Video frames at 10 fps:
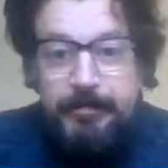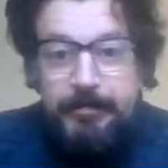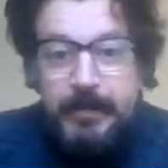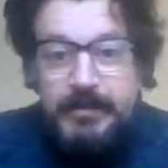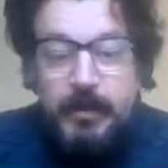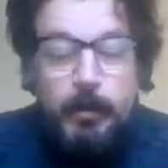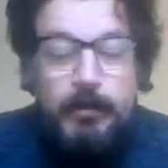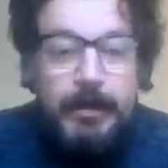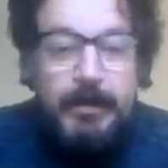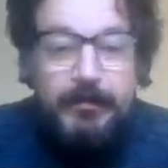So we've
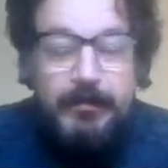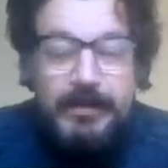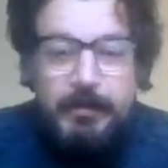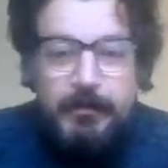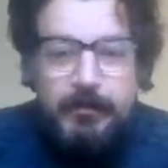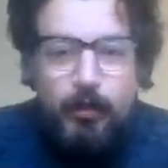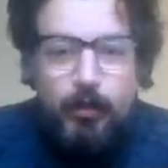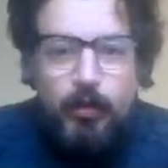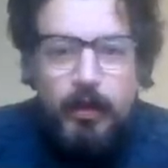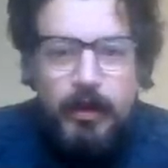been through this
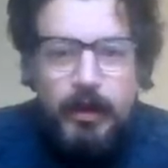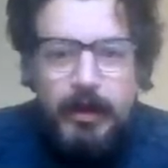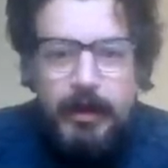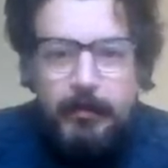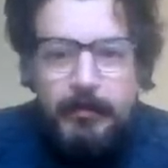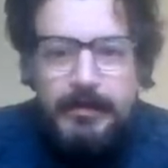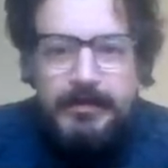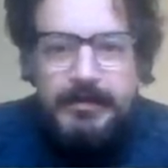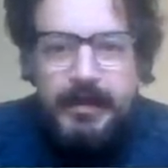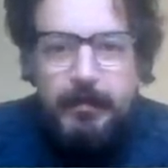before.
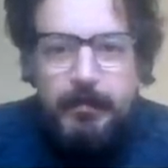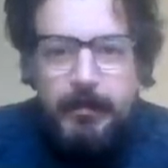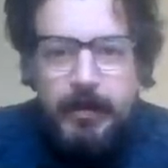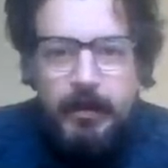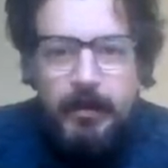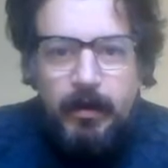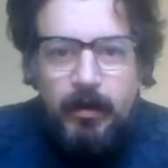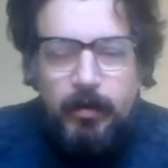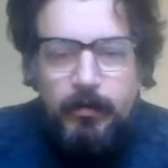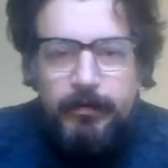Some
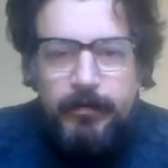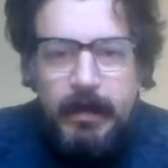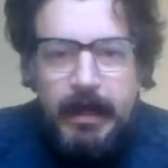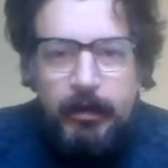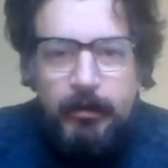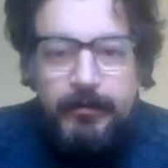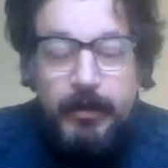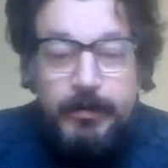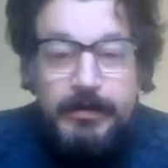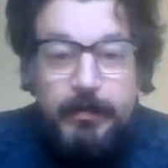of
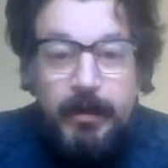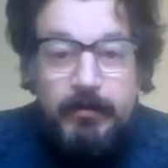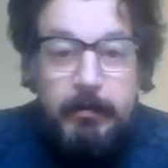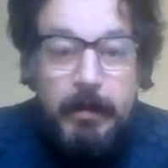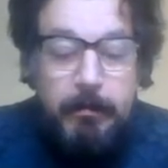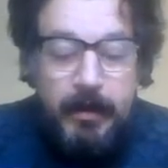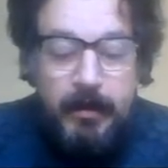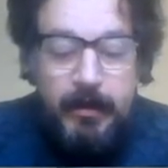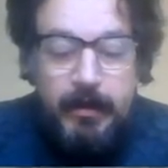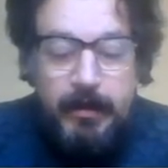you might
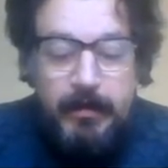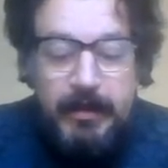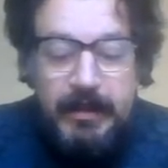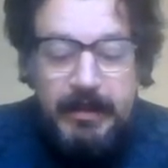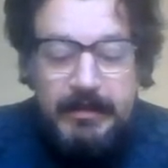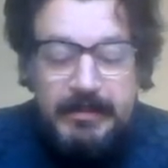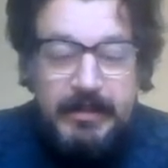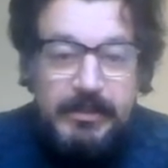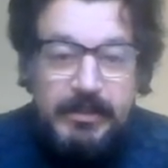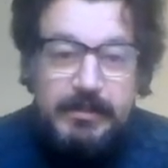remember the
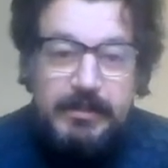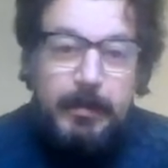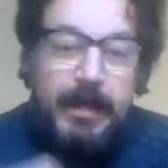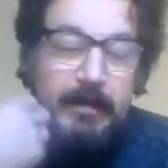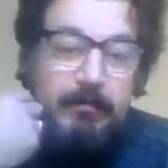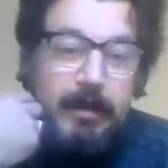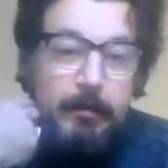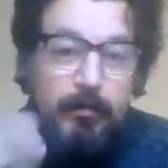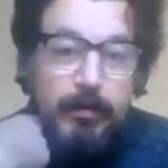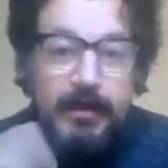discussions that were had
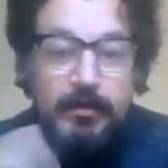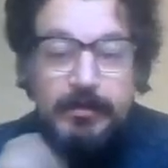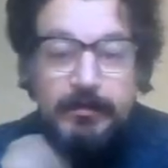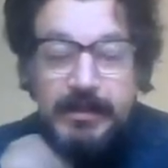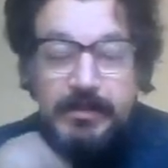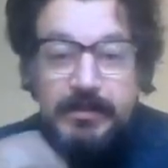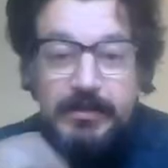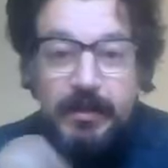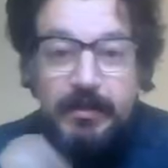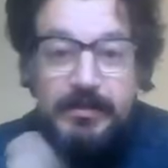around marine conservation
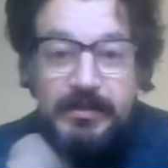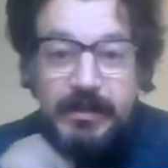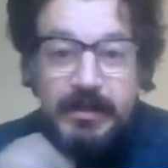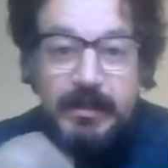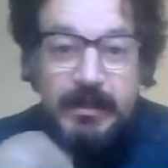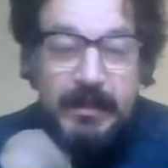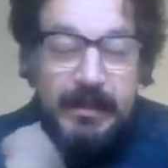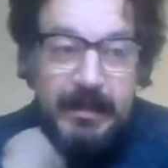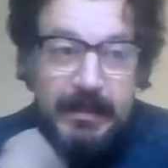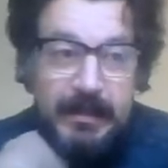zones
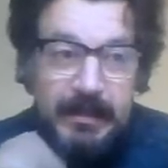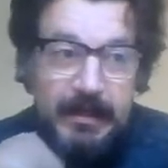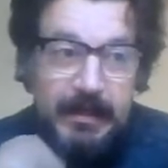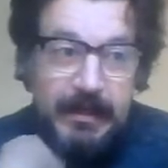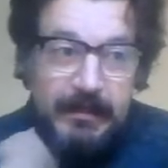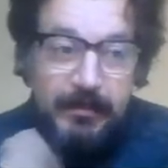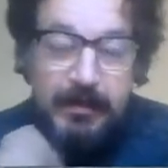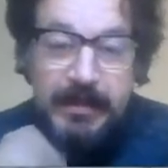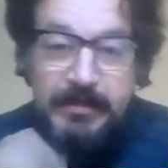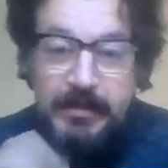in
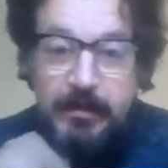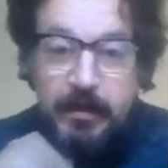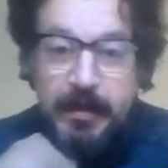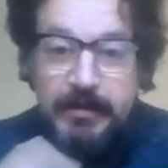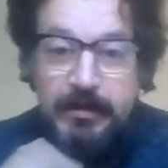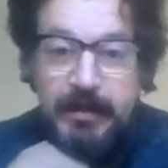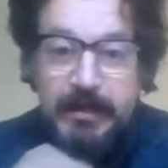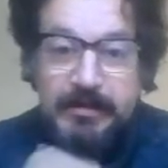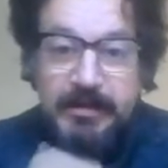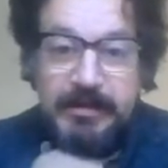2009,
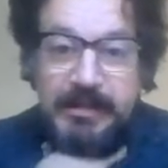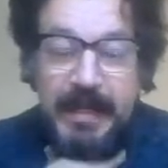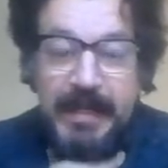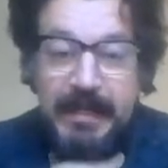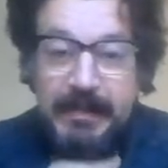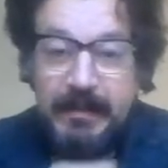2010,